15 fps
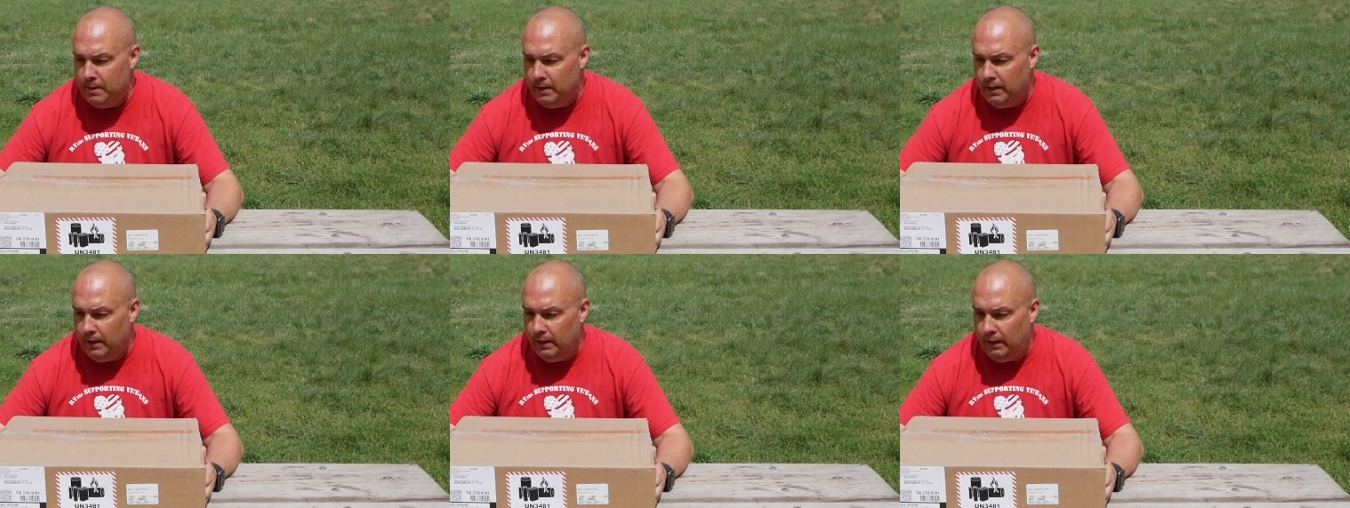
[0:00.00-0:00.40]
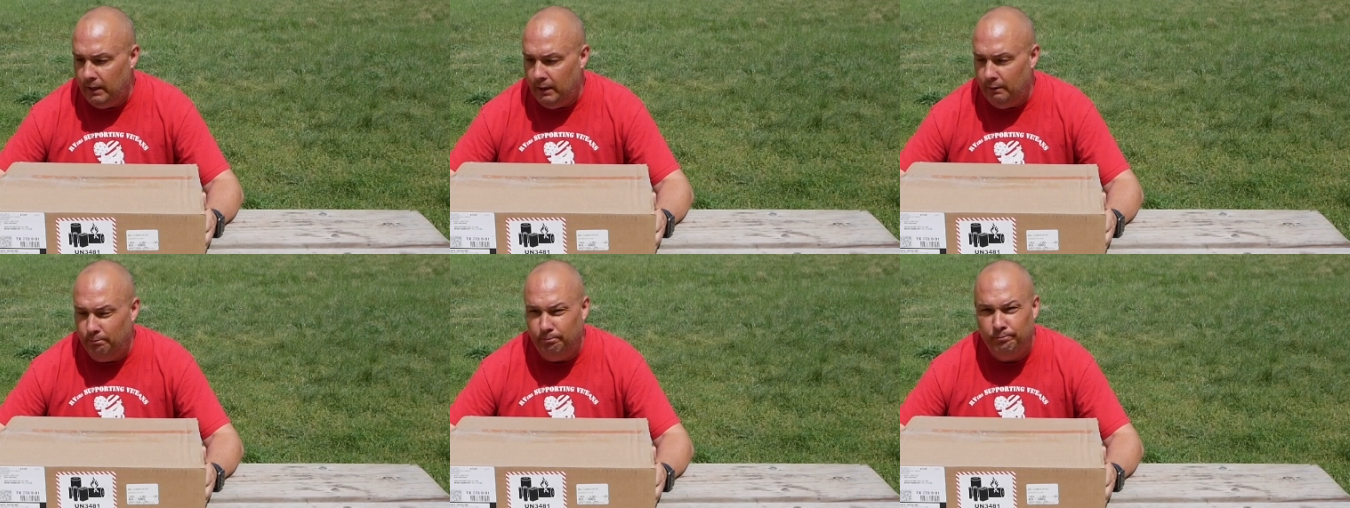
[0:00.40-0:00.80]

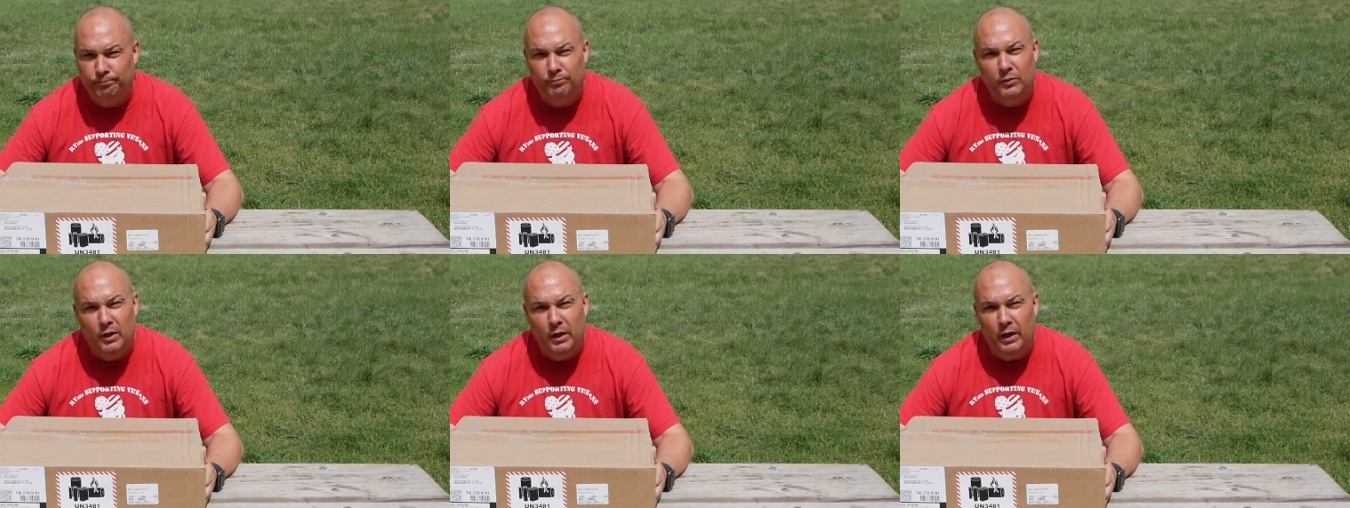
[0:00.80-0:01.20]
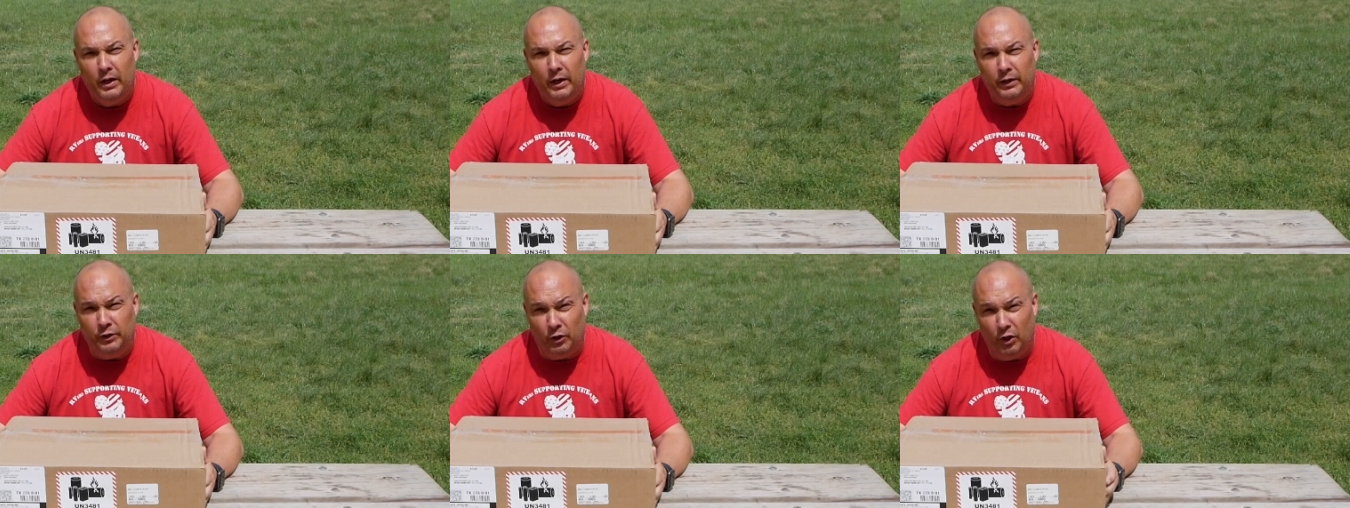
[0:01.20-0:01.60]
And
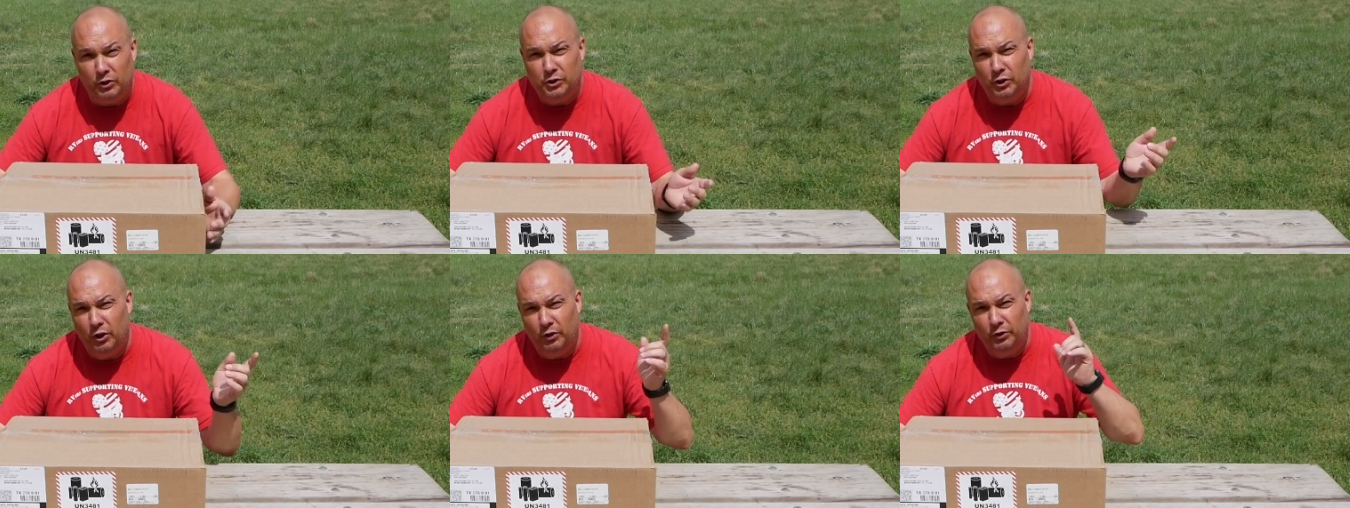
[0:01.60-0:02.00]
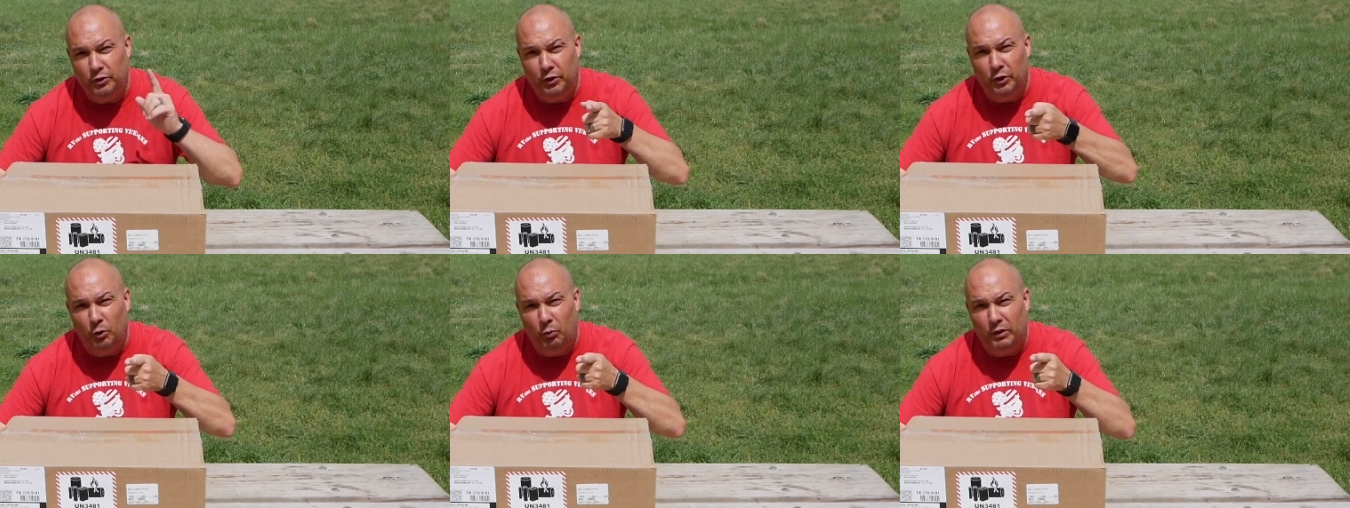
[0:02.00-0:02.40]
you're going
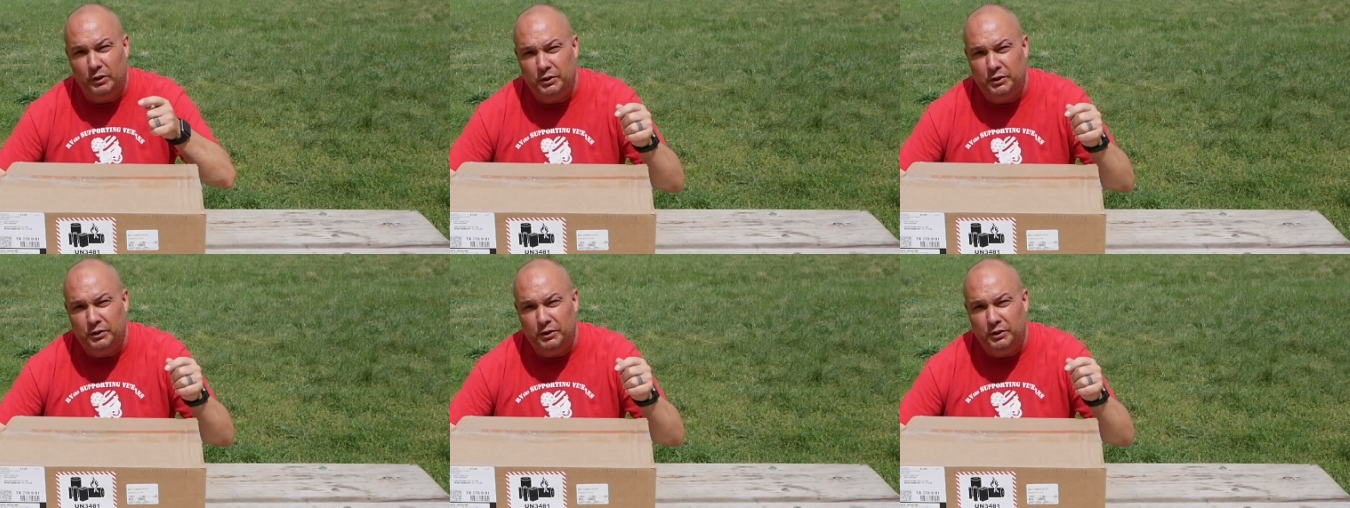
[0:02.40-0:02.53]
to want